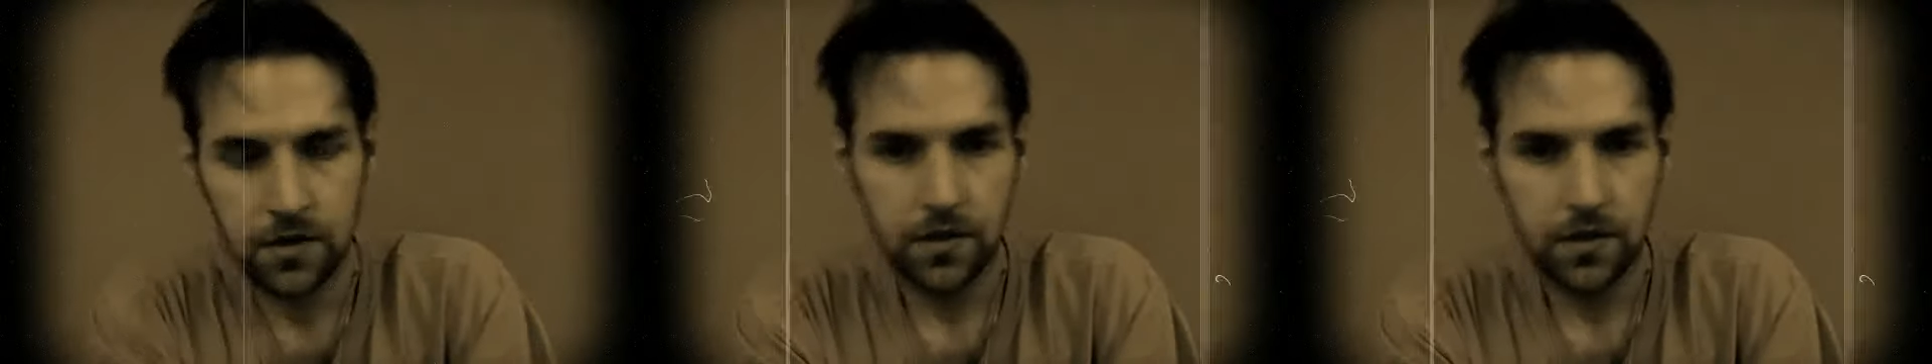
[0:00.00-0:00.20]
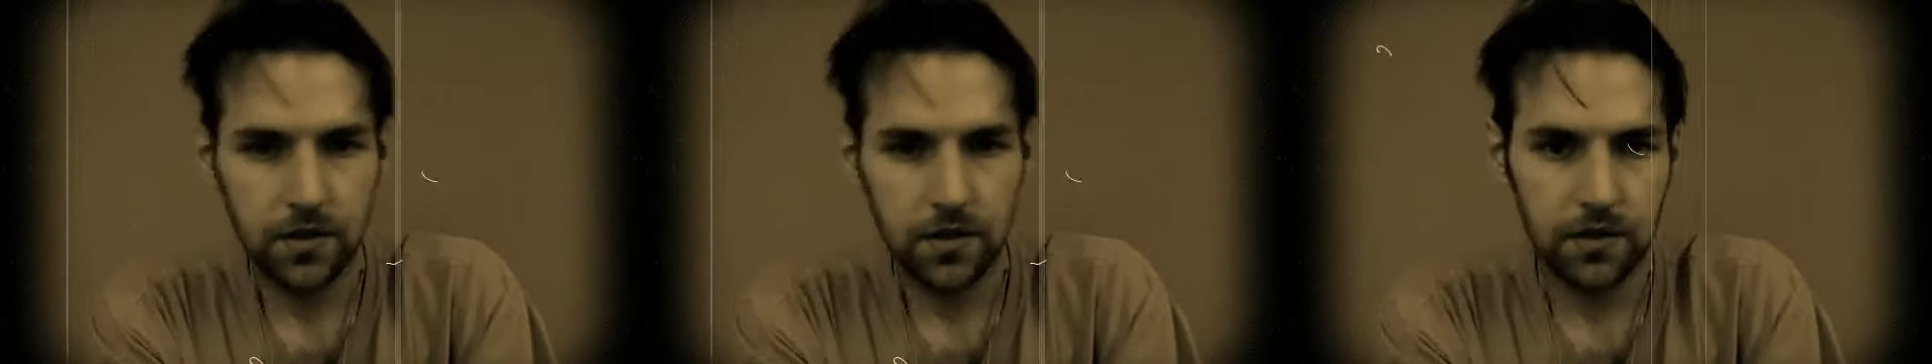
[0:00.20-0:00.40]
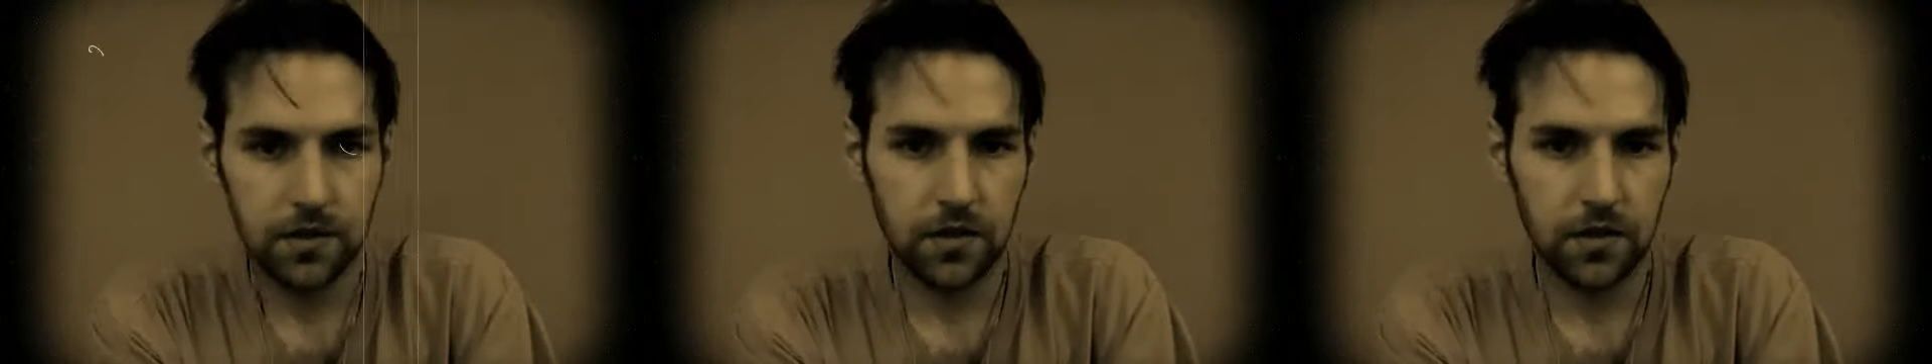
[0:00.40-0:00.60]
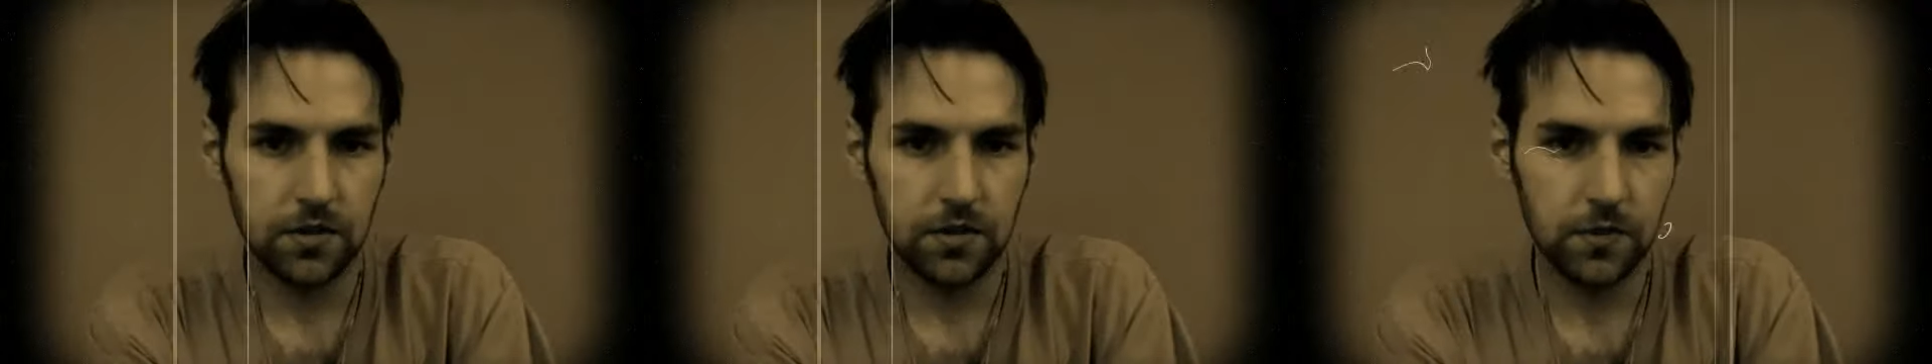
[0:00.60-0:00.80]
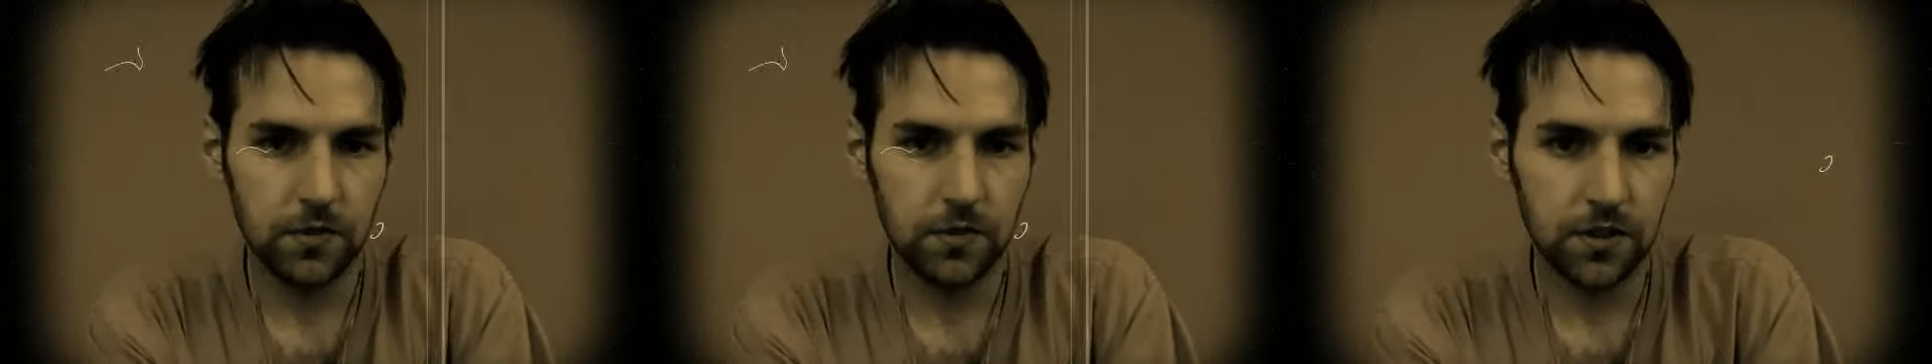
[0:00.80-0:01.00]
Douglas
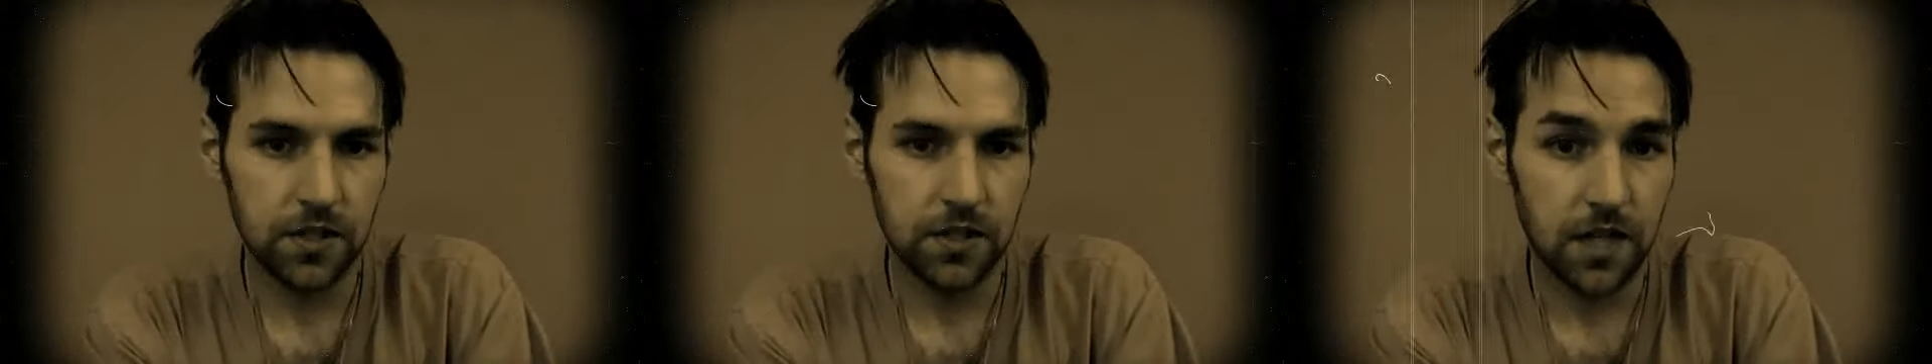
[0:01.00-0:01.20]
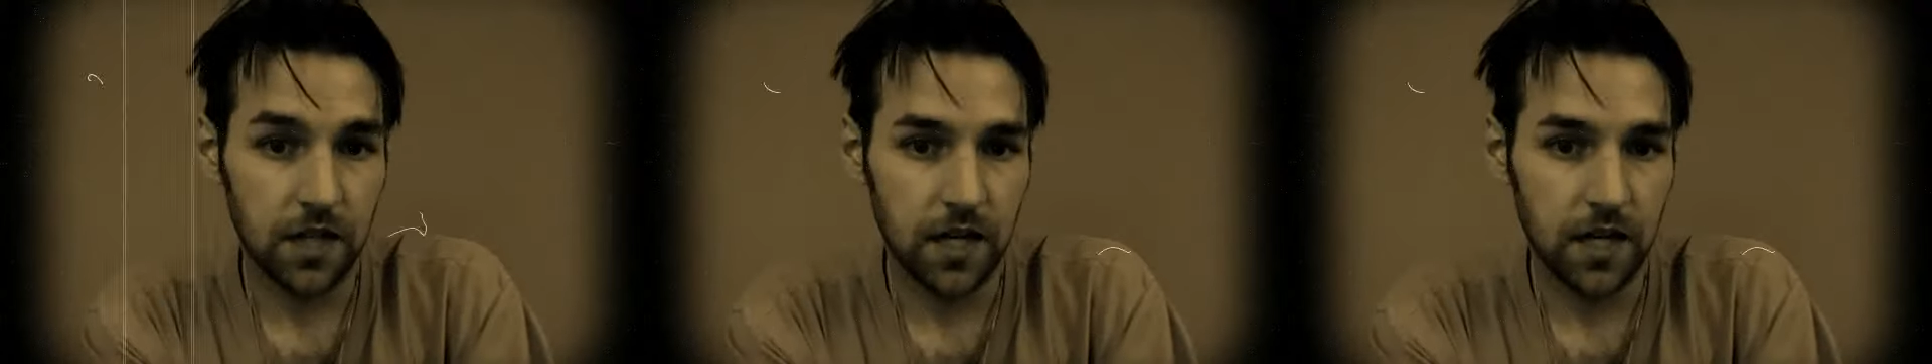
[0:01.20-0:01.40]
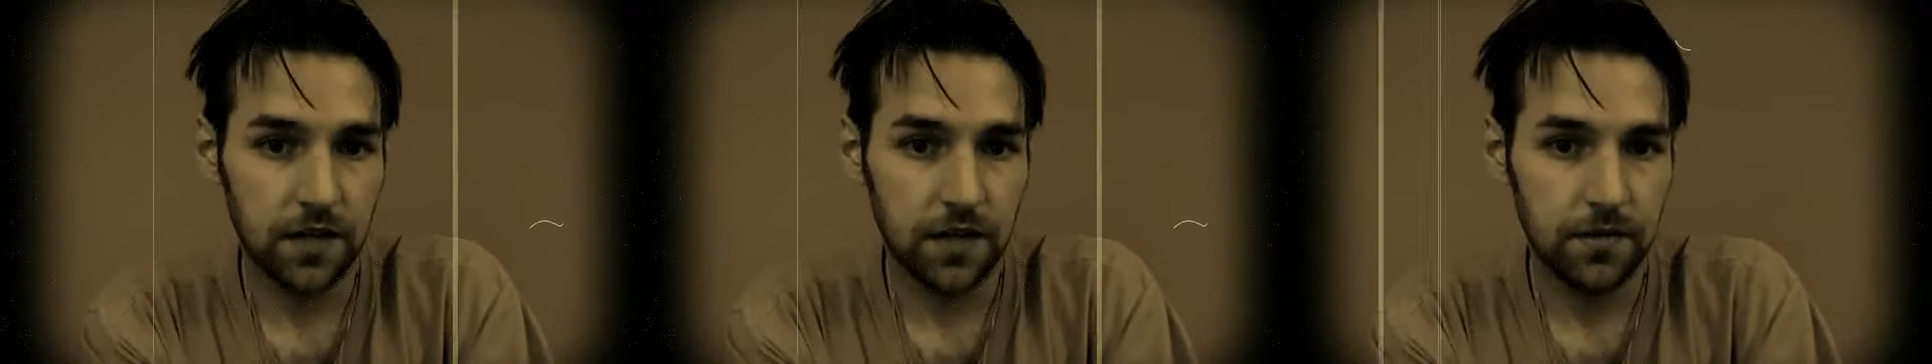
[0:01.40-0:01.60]
Wilson lied.